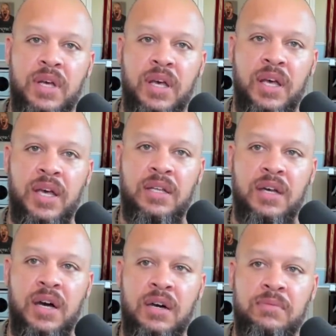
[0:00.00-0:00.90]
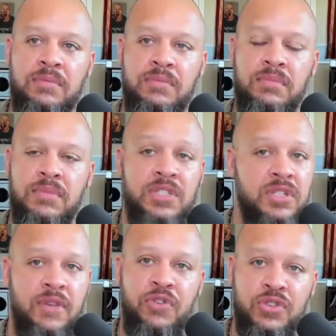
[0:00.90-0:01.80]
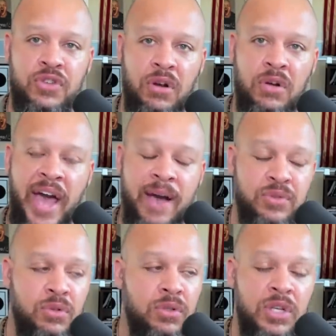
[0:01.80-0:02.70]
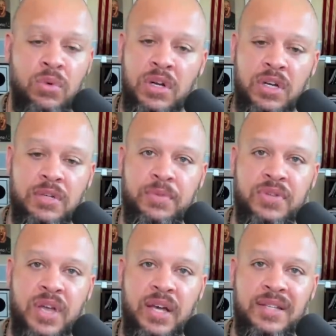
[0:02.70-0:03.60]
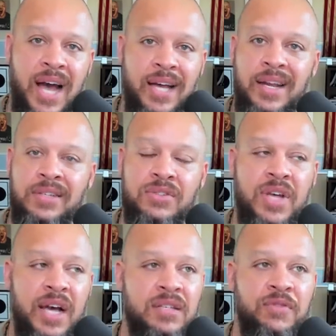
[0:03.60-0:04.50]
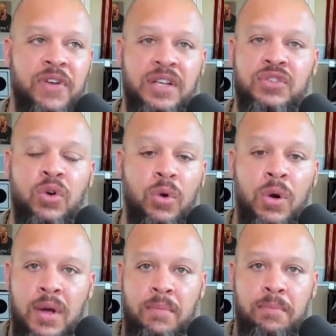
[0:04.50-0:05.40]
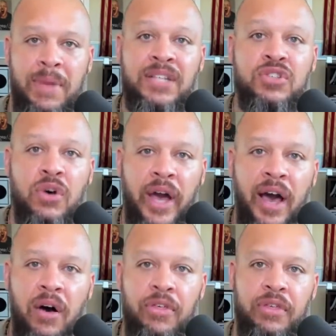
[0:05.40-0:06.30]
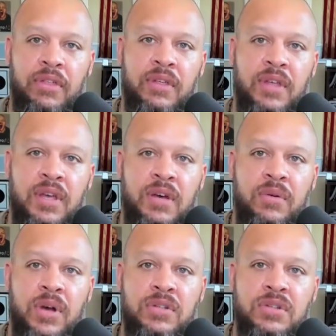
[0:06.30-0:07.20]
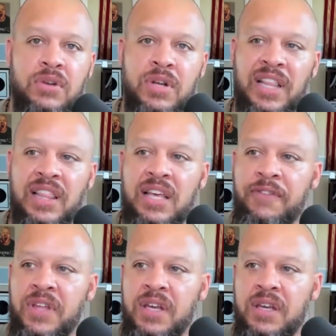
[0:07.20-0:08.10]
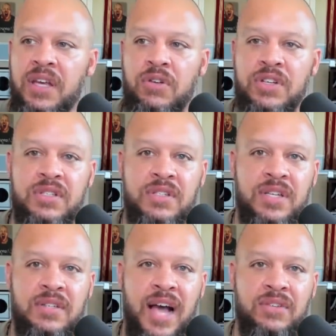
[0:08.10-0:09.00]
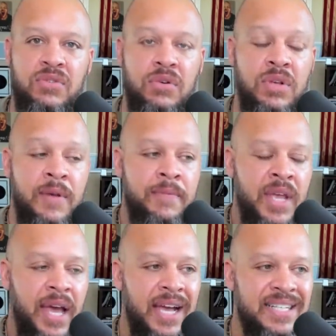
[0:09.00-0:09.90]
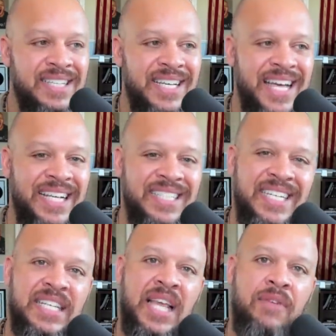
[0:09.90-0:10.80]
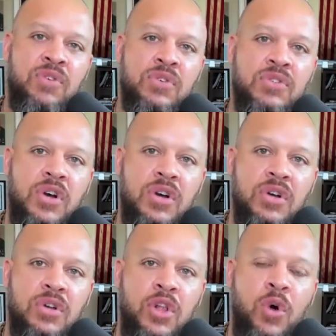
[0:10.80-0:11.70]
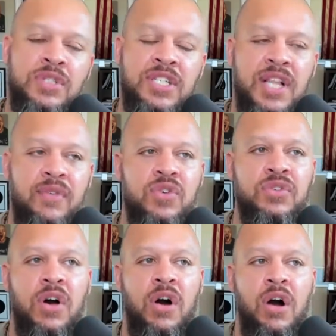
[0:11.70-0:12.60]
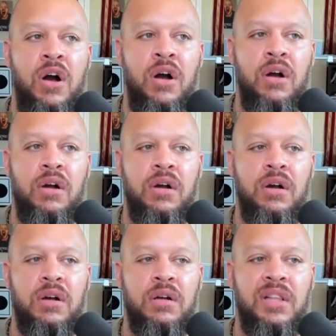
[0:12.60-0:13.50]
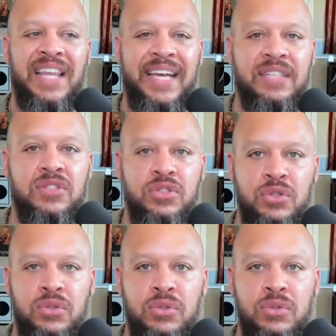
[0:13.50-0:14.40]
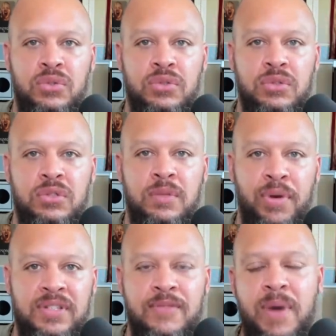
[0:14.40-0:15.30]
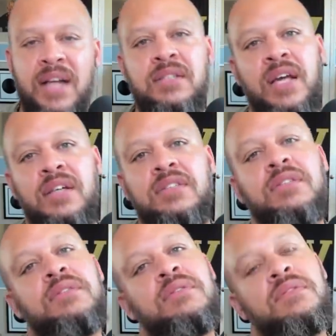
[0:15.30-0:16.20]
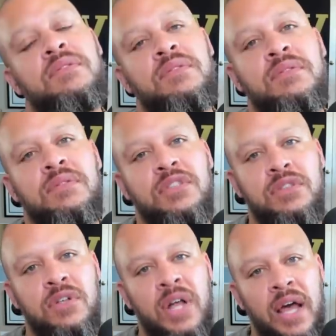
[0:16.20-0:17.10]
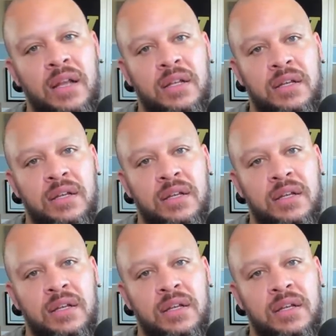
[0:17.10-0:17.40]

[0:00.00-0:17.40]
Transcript: And um just come full circle, absolutely 100% diet and exercise affects your mental health. We also know that lifting increases testosterone and t- and T levels, low T levels are linked to depressive mind states. Did you know that?